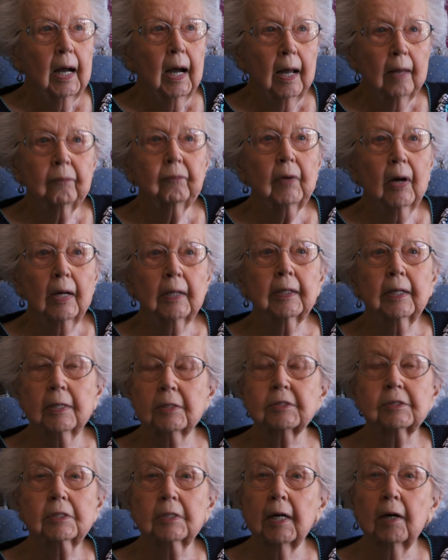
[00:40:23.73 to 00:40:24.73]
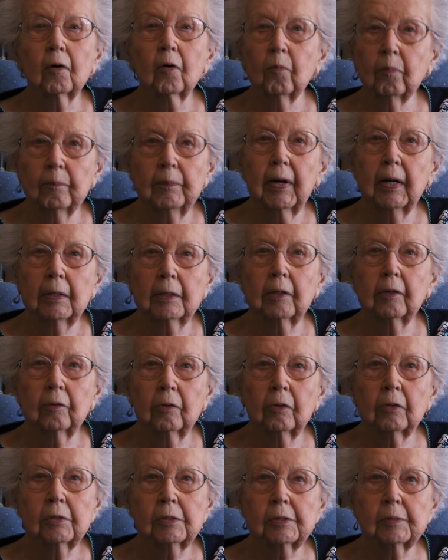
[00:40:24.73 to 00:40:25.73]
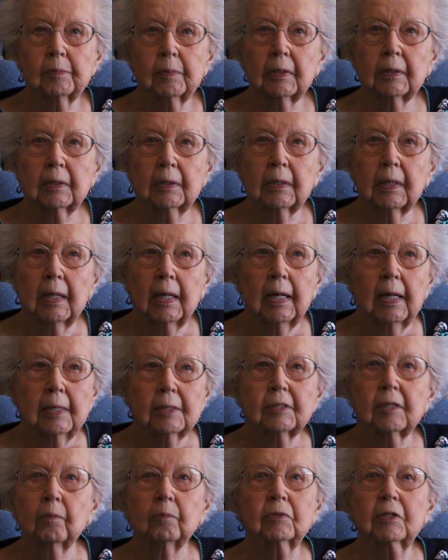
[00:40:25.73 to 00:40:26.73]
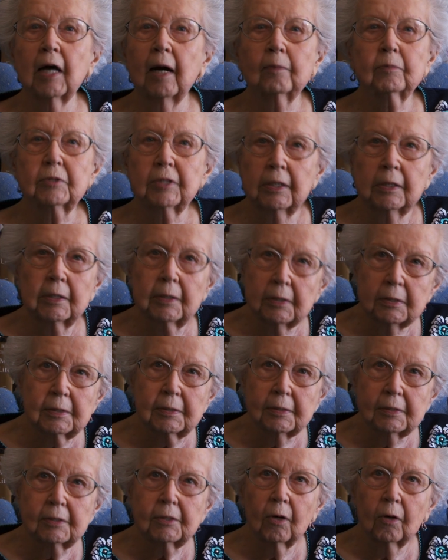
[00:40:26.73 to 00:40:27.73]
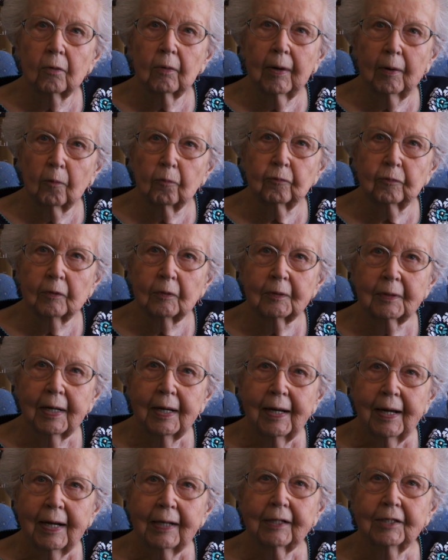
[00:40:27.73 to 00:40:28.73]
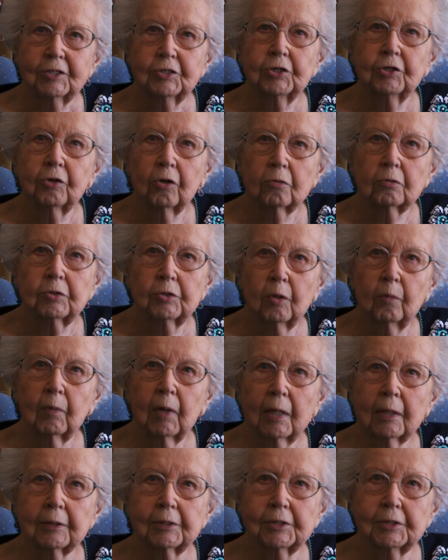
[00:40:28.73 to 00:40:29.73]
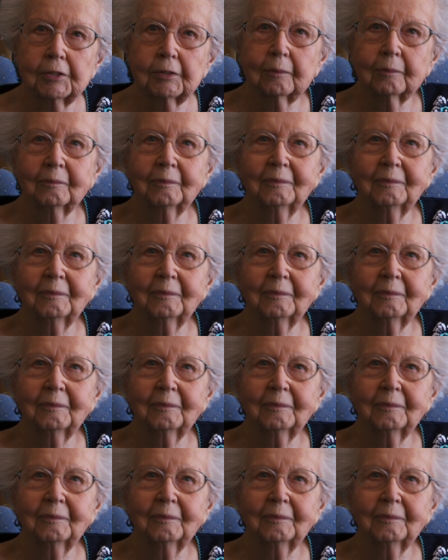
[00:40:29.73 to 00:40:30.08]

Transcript: I, I guess it helped being a nurse, but sometimes it isn't so helpful because you know too much.